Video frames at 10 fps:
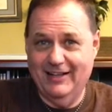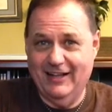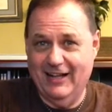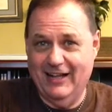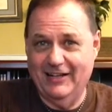
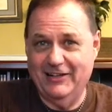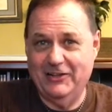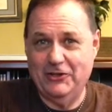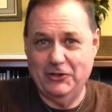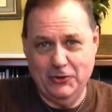on
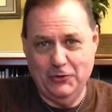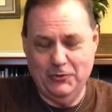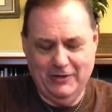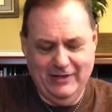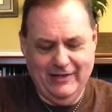
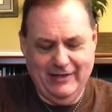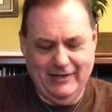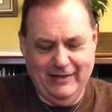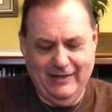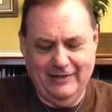you.
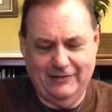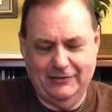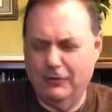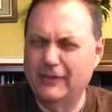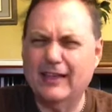Uh,
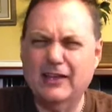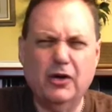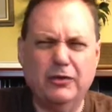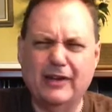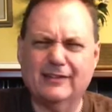so that they
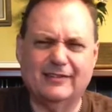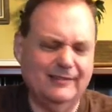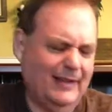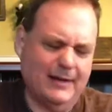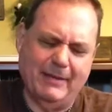know that it's
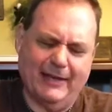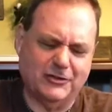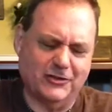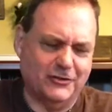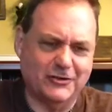not about
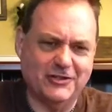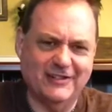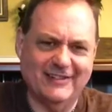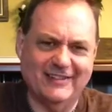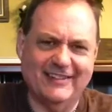church
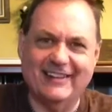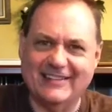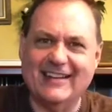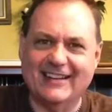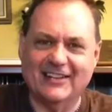
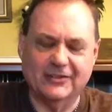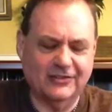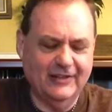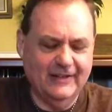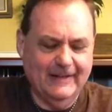
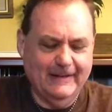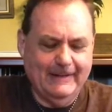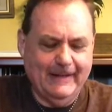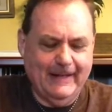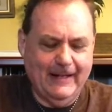attendance.
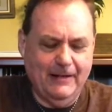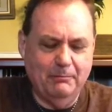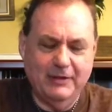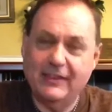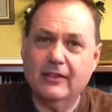Uh,
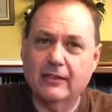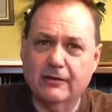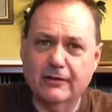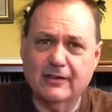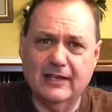but then the
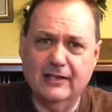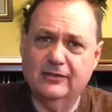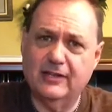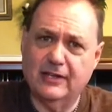third thing is the